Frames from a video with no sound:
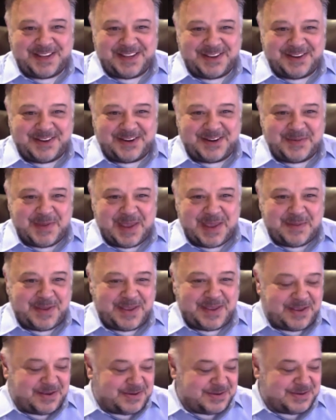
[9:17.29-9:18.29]
You're going to maybe
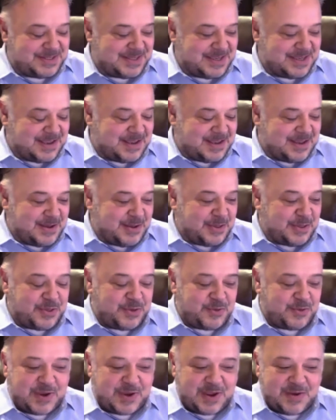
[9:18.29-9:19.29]
use
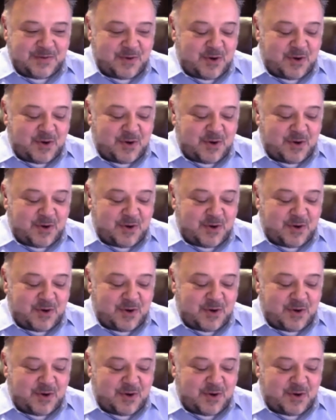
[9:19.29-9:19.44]
3